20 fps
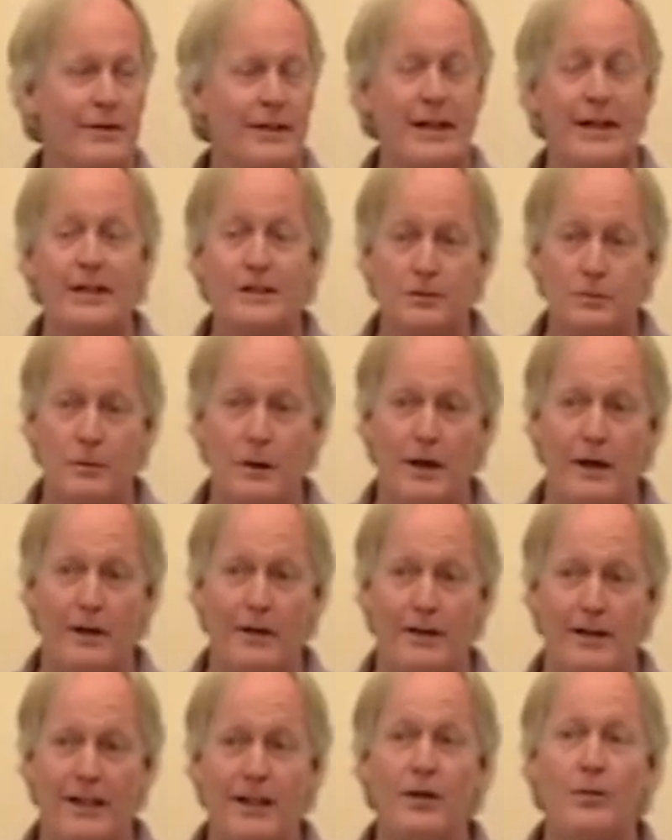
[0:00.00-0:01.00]
Guess
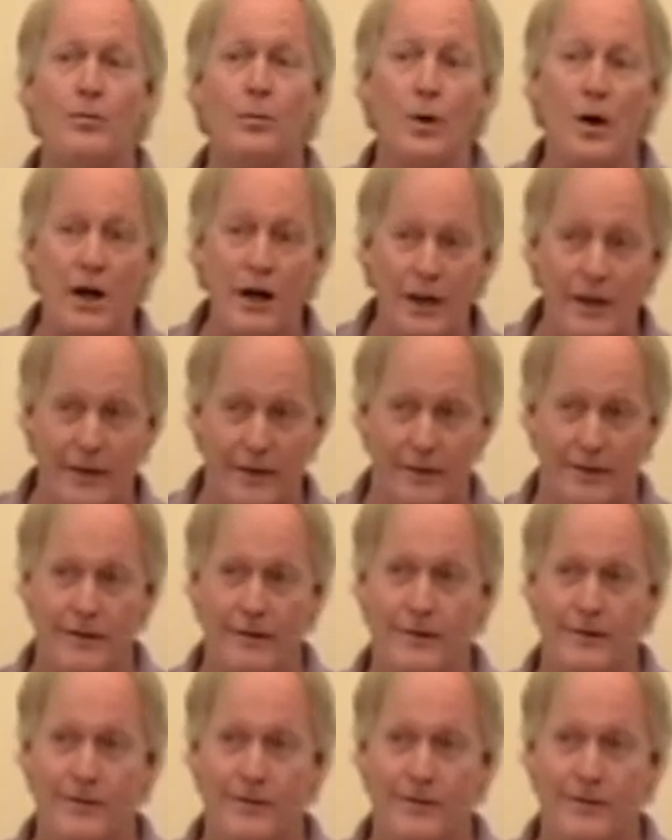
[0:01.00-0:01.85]
what? He won.